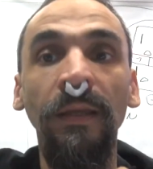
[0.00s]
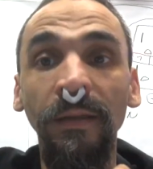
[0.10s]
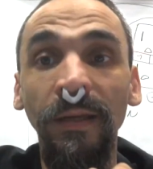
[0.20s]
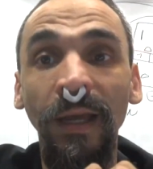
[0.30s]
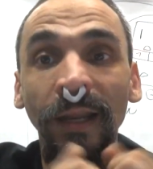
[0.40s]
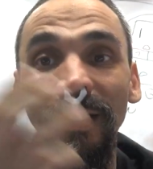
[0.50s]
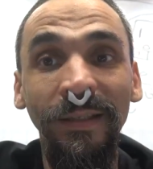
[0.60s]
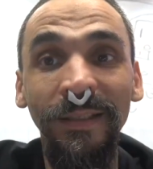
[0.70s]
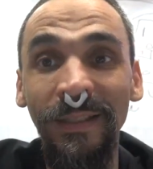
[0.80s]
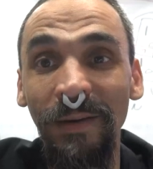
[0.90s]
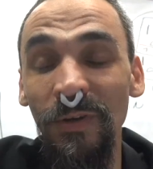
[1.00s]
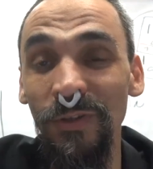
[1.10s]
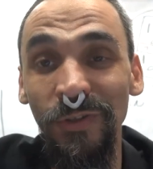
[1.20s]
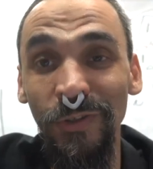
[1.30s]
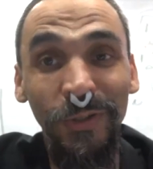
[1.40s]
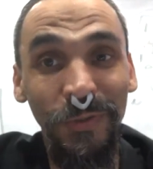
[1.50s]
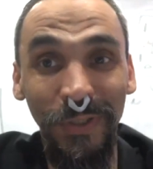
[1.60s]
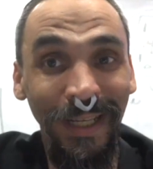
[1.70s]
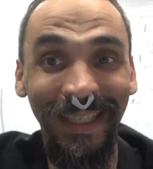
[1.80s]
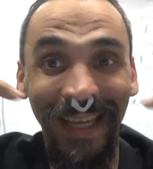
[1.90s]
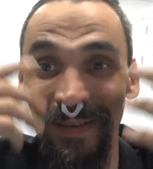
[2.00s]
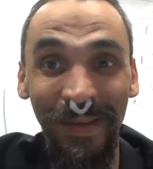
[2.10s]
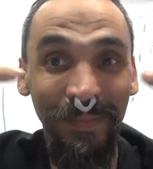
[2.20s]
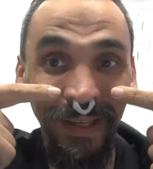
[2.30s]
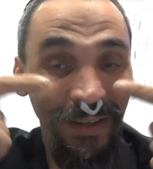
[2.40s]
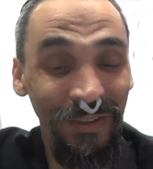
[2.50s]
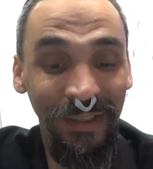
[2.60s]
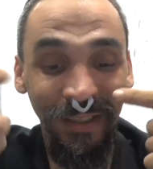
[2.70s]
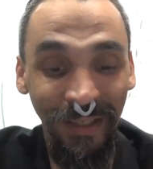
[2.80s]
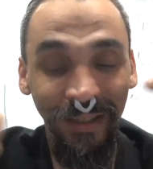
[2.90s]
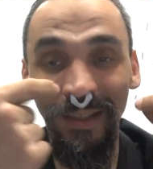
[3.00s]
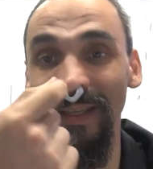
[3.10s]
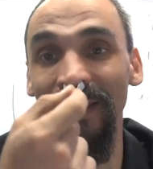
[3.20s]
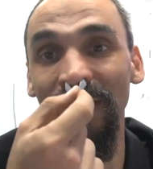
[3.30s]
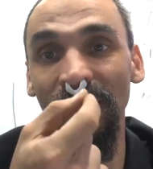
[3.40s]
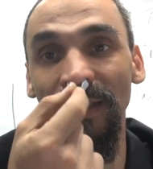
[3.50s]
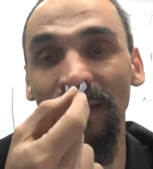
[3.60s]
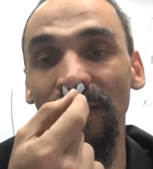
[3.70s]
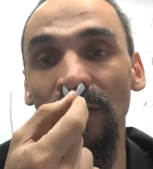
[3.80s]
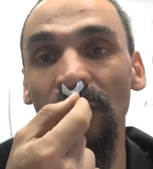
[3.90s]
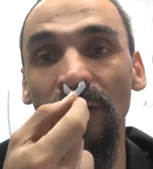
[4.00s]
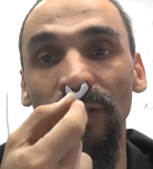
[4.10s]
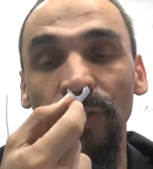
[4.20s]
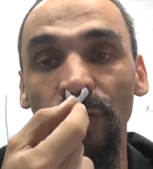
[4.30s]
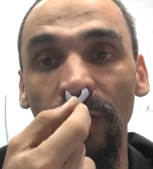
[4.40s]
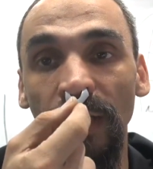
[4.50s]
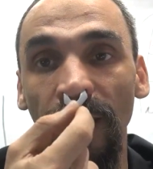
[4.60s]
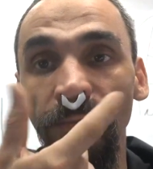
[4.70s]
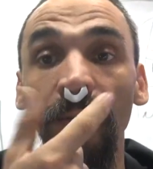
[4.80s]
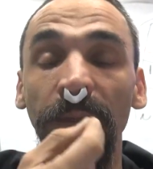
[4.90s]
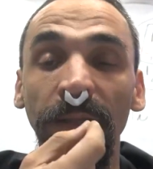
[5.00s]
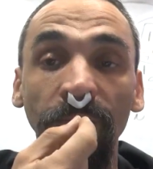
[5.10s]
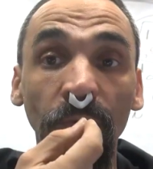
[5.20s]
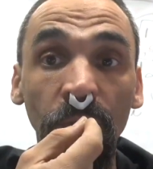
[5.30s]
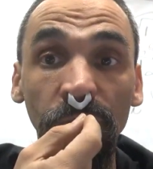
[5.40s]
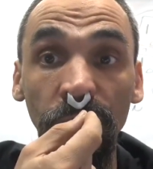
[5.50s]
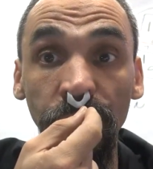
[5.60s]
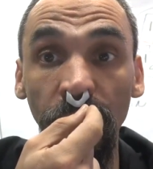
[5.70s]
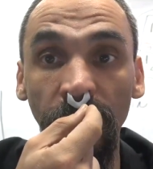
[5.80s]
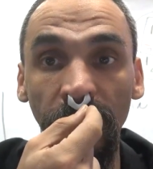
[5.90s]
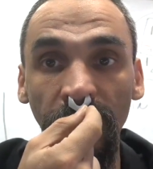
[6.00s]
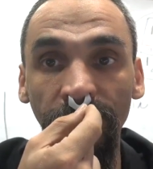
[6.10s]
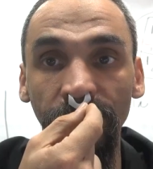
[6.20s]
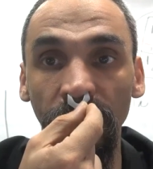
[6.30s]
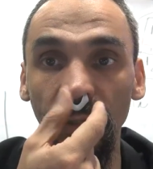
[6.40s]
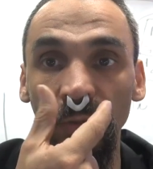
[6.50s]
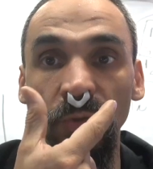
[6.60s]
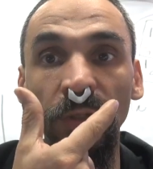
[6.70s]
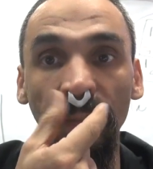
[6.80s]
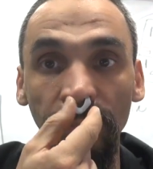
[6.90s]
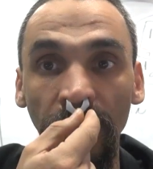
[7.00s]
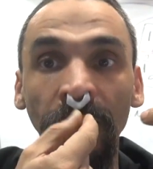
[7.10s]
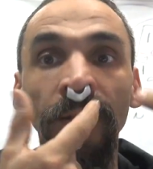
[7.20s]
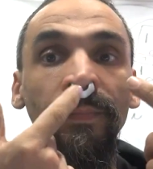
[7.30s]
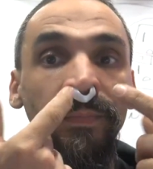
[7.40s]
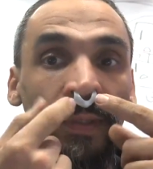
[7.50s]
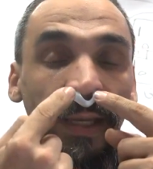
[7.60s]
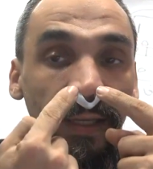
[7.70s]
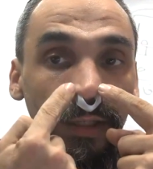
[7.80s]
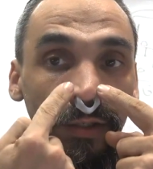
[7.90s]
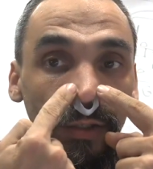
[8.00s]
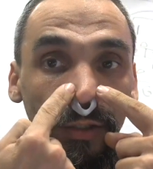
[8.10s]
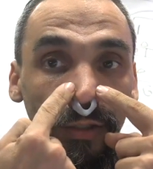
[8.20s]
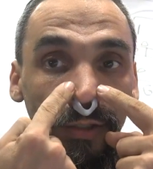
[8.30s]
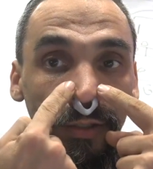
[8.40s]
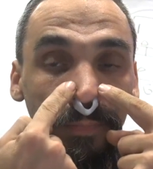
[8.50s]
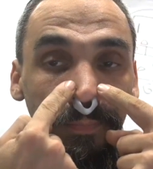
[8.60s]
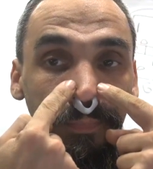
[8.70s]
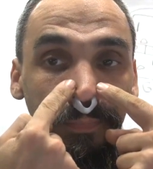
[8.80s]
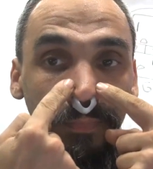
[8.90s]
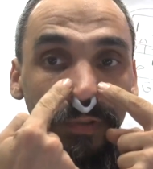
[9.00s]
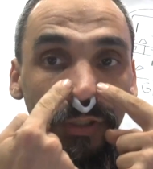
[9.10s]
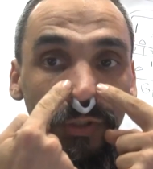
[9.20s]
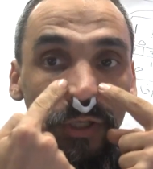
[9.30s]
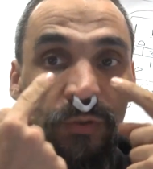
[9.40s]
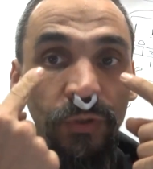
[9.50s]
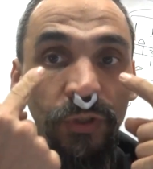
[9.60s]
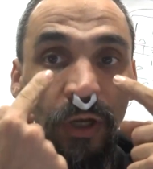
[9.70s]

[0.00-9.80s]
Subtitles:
and it's almost useless. I mean, because it's not strong enough. I mean, if it was strong enough, you know, to keep your nose